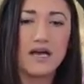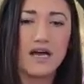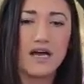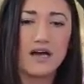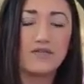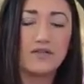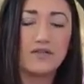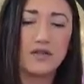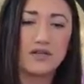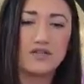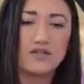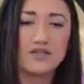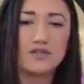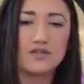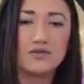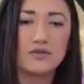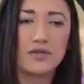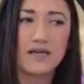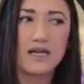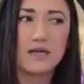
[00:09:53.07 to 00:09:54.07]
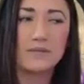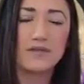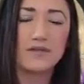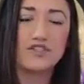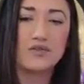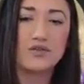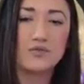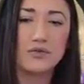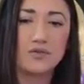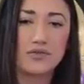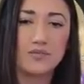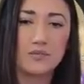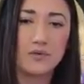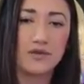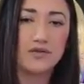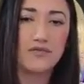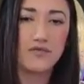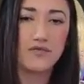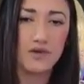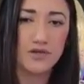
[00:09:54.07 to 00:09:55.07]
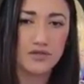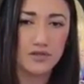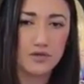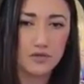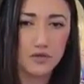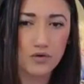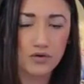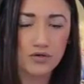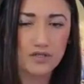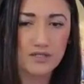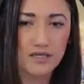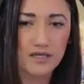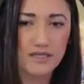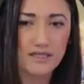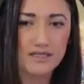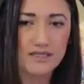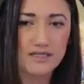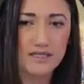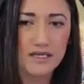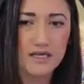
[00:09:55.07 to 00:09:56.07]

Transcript: have a lot to do, like I mentioned, with the prefrontal cortex.